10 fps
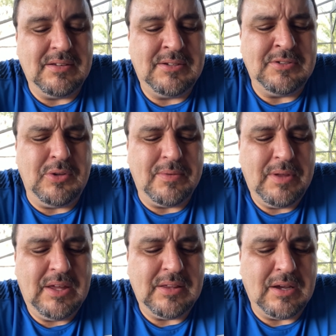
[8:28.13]

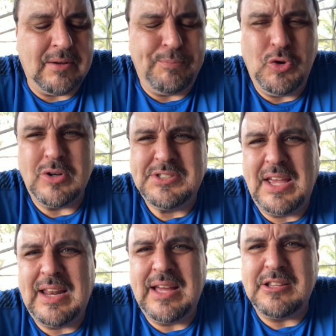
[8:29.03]
New York
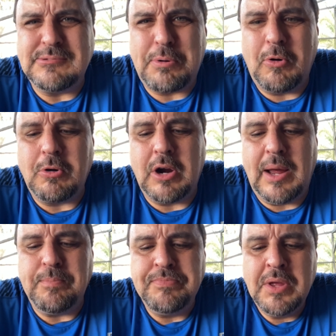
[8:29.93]
State had this program